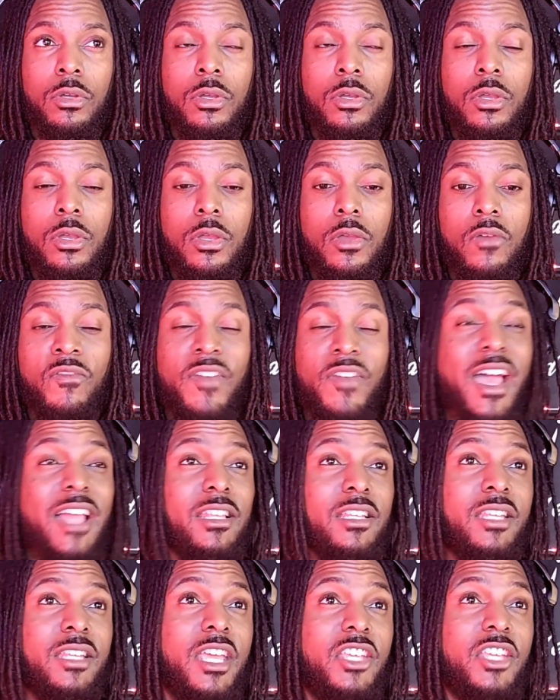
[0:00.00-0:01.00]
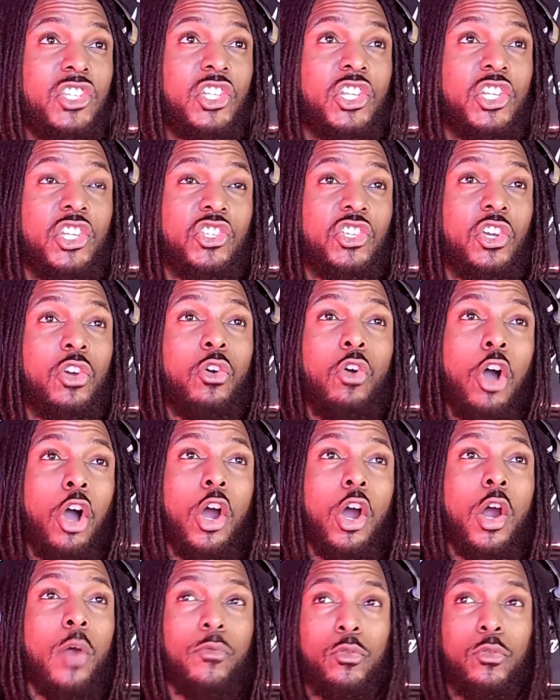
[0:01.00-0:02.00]
Validation is so
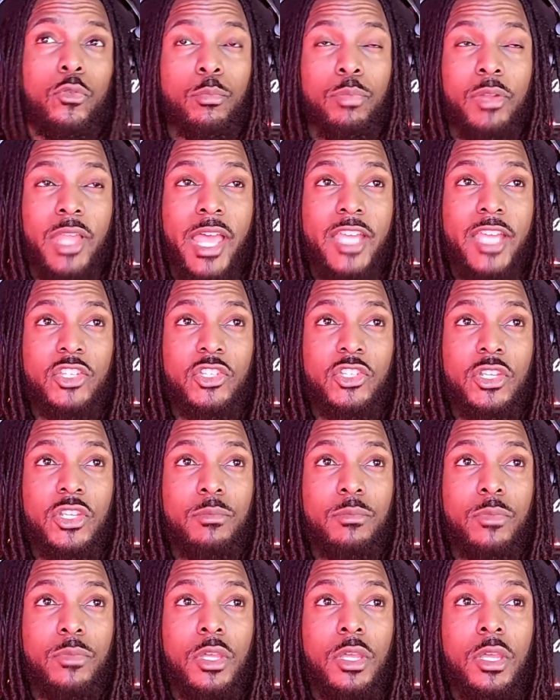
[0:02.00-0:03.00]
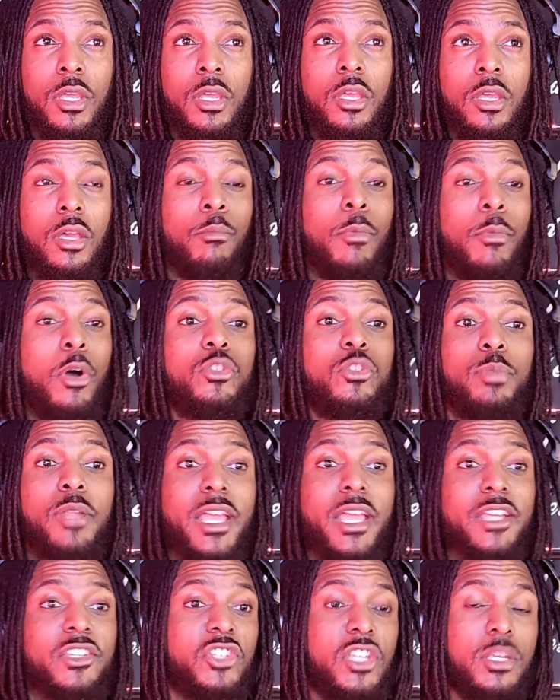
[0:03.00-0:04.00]
harmful to black sheep. Most black
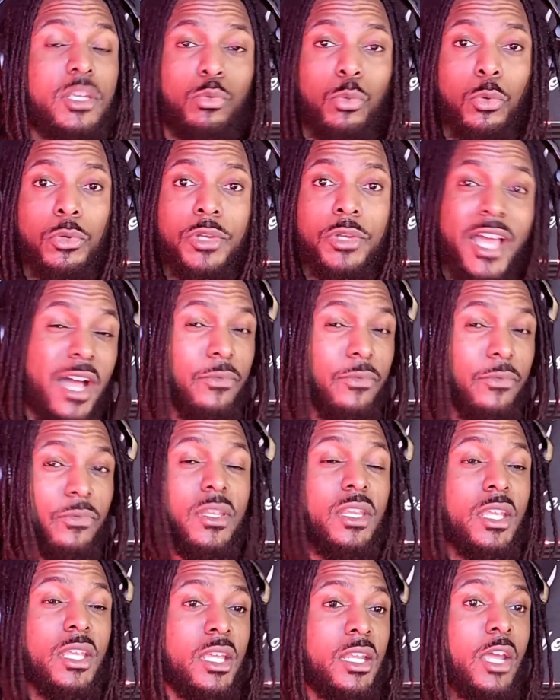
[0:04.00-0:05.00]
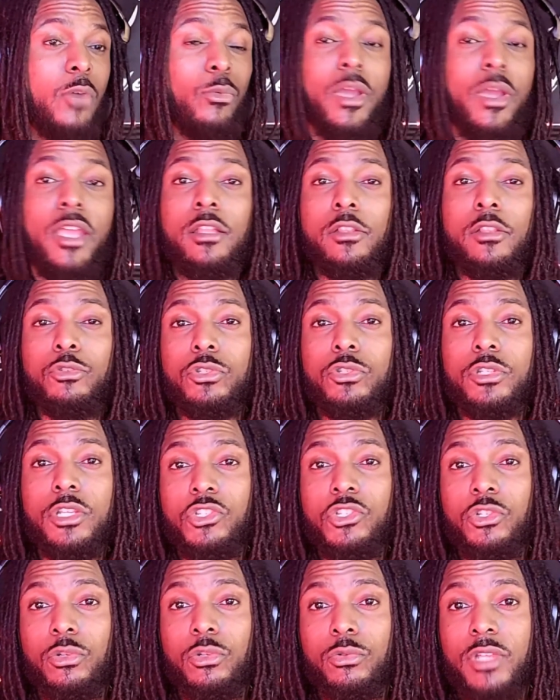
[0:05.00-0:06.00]
sheeps will not fit in at regular
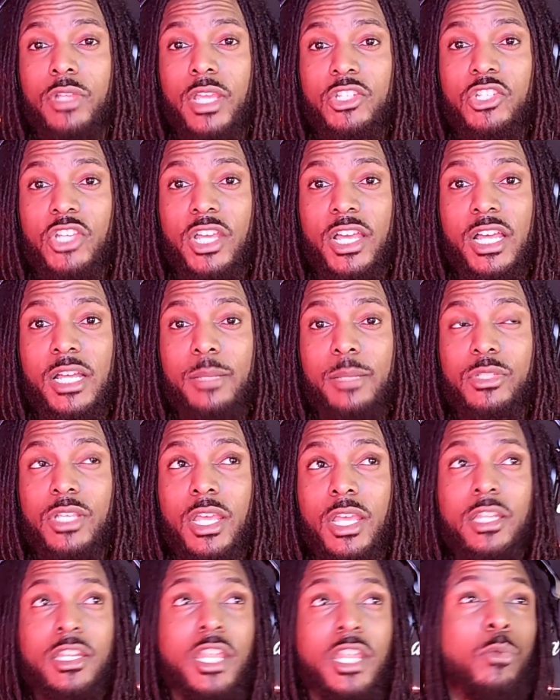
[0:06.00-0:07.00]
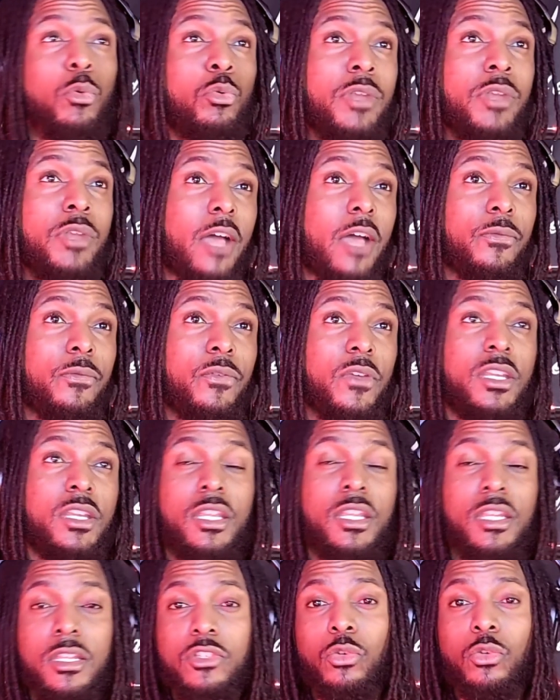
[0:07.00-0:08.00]
traditional day jobs. They will not fit
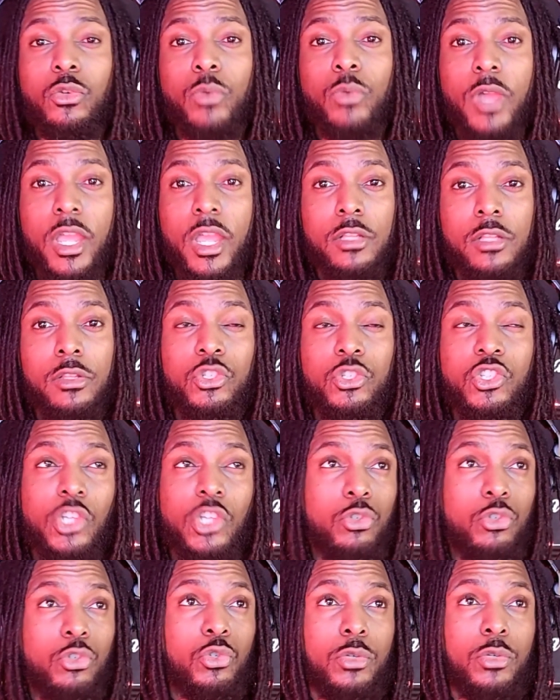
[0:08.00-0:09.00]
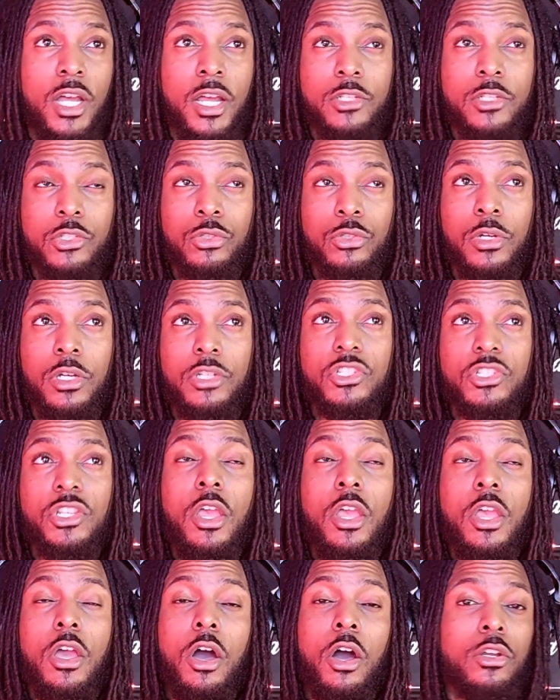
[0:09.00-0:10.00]
into regular social constructs
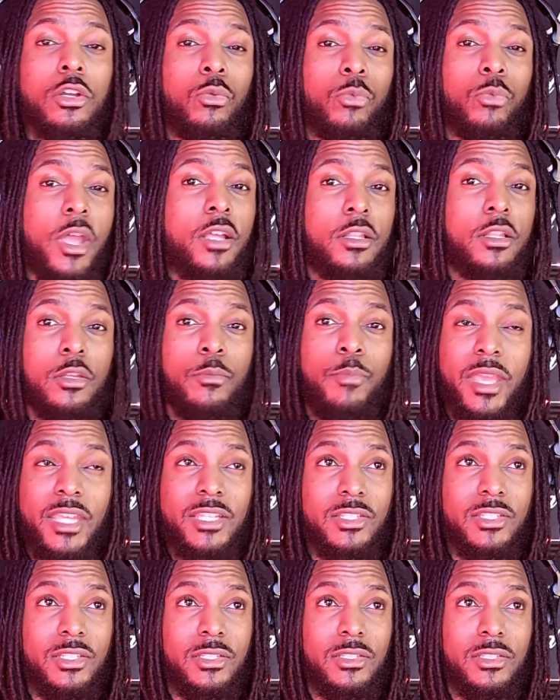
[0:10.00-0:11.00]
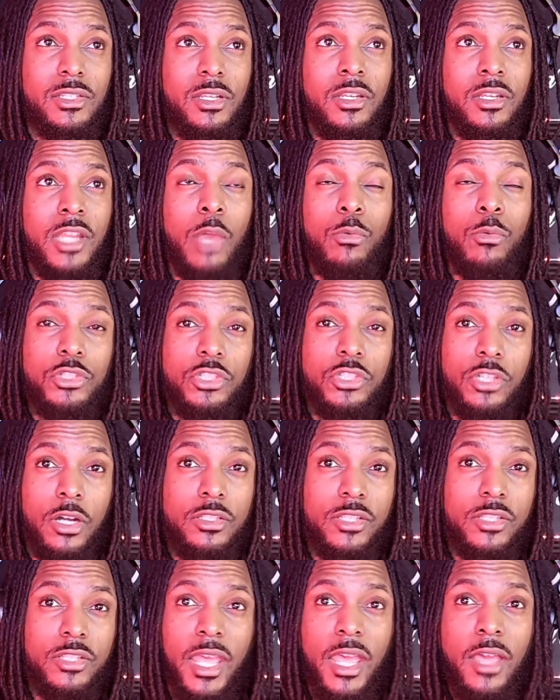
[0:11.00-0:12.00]
on a regular basis. They will start to
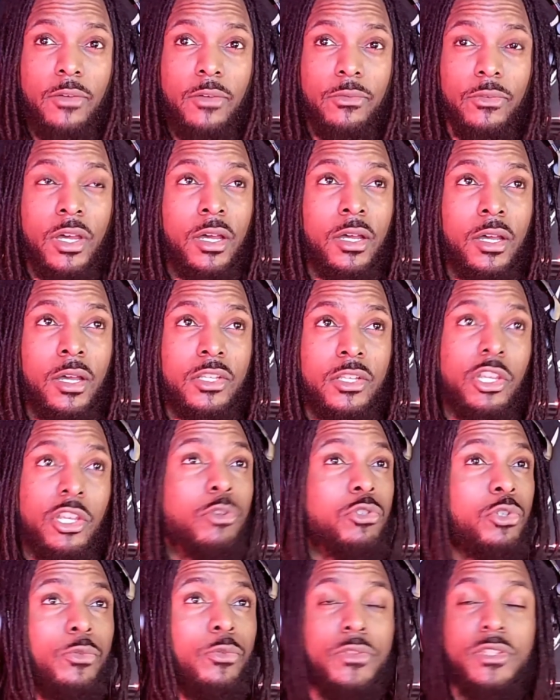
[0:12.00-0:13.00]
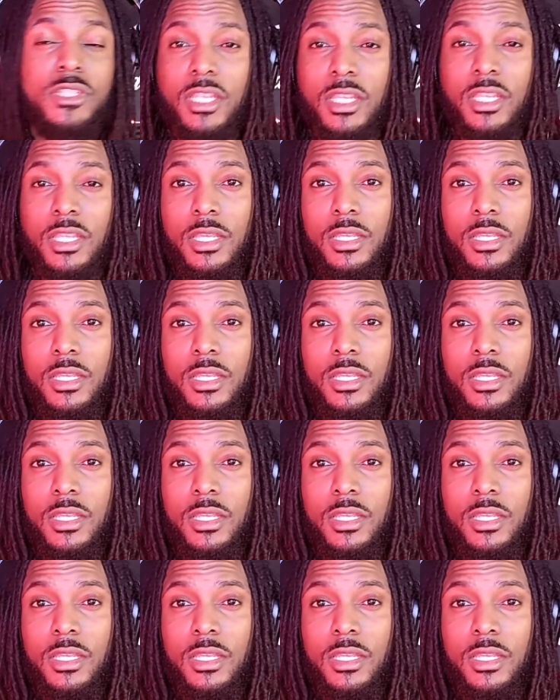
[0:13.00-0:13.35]
have social fatigue.